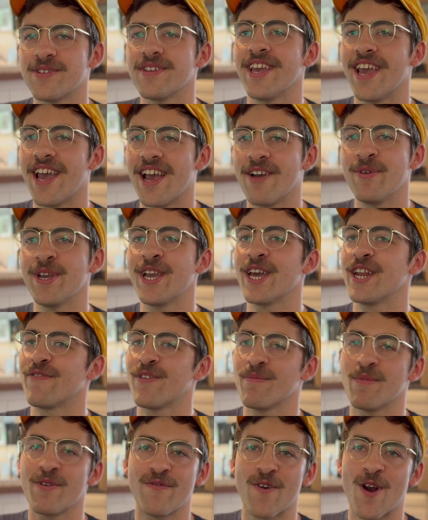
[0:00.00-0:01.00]
Yeah, we get it
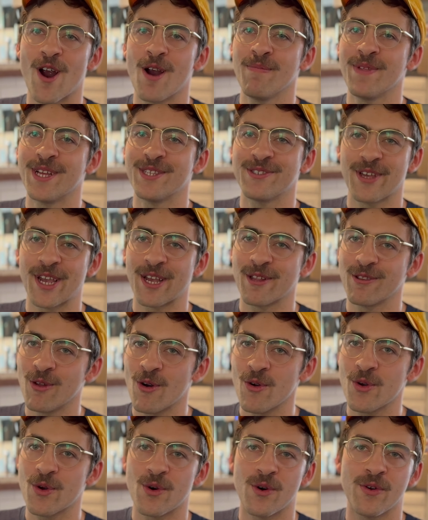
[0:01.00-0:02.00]
from a farm that's like
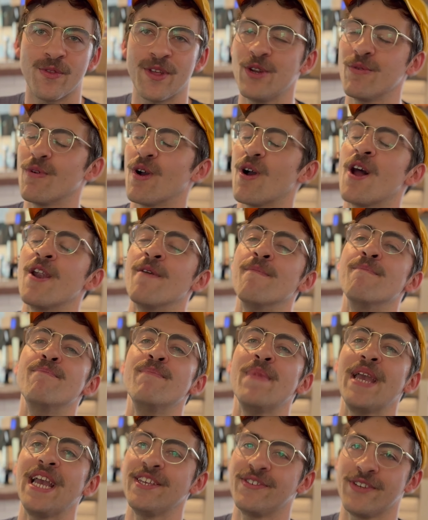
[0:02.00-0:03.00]
local. They do an
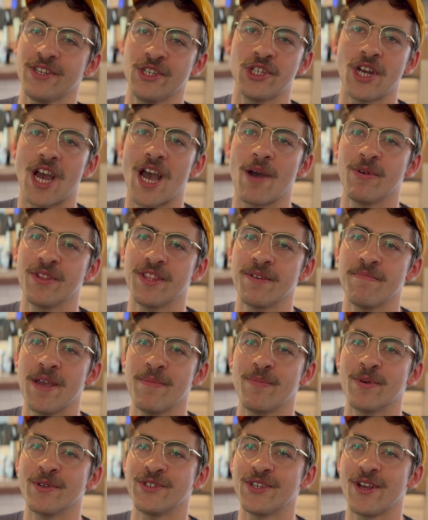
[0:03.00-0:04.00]
amazing job with the
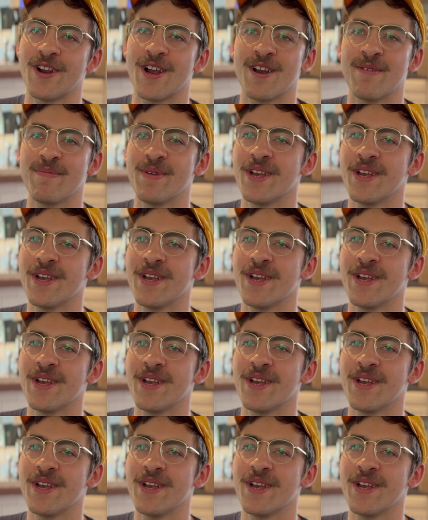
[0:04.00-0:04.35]
maple syrup.